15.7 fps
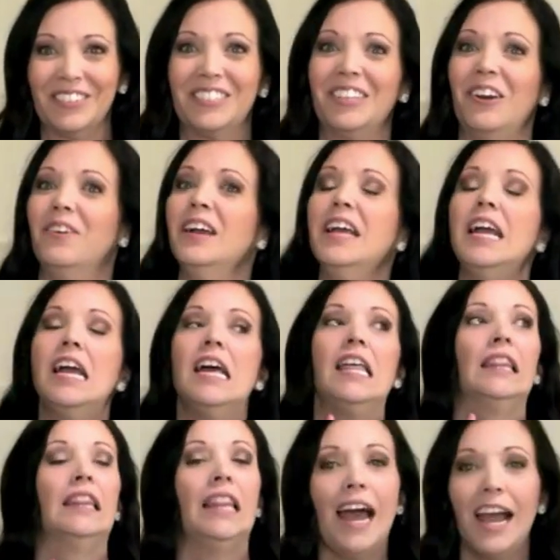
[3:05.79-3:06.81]
So
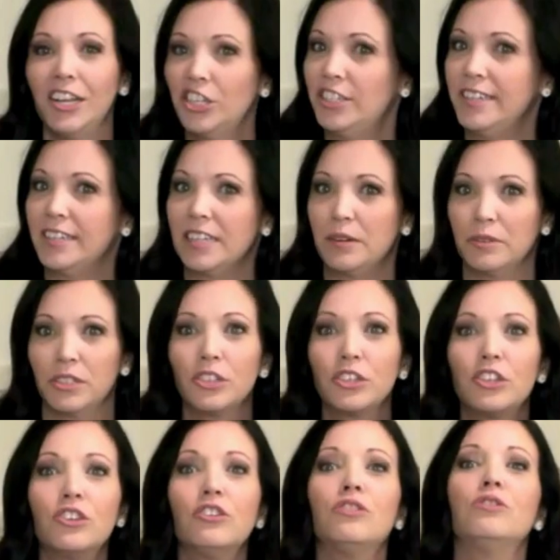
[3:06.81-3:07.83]
last year, there was a
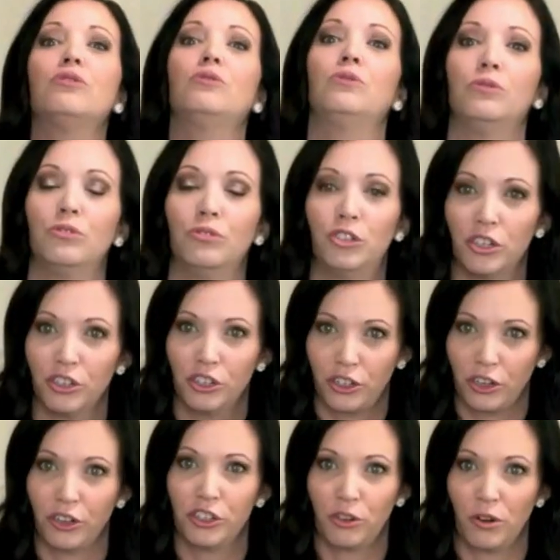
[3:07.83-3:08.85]
huge
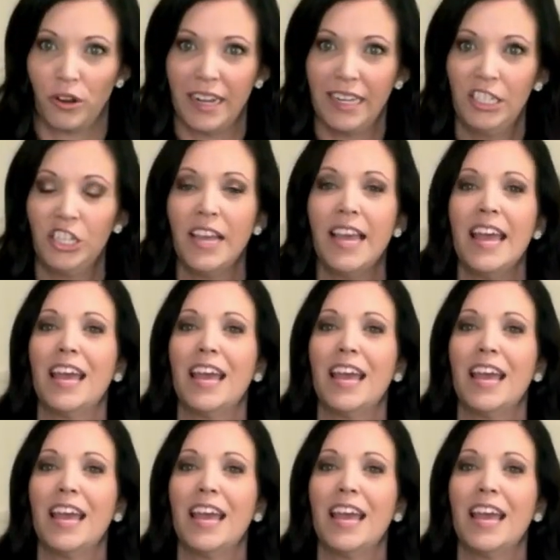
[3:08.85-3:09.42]
shirt shortage.